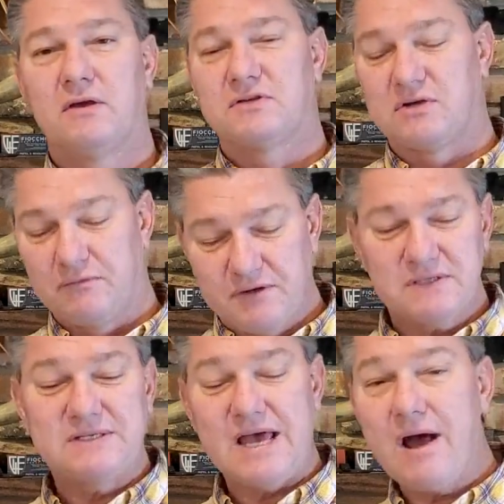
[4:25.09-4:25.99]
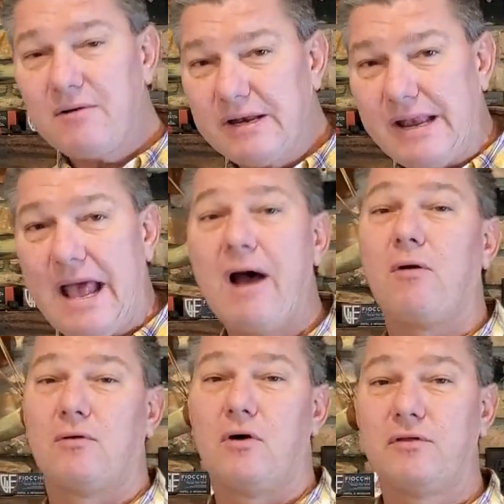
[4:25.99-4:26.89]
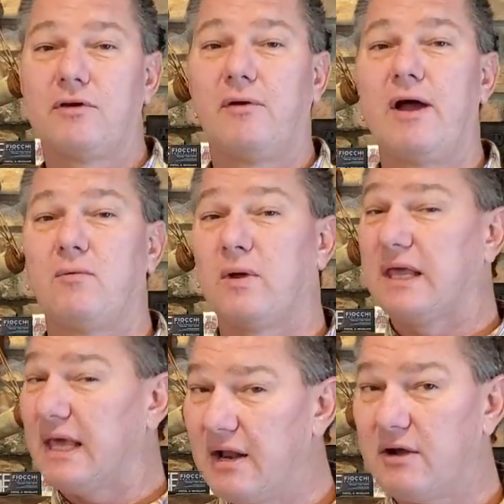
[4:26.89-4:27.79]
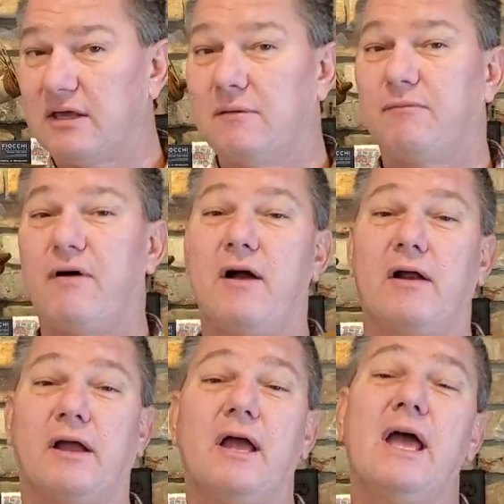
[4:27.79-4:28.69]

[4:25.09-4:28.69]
So if he's down and out on the ground, we cannot keep firing.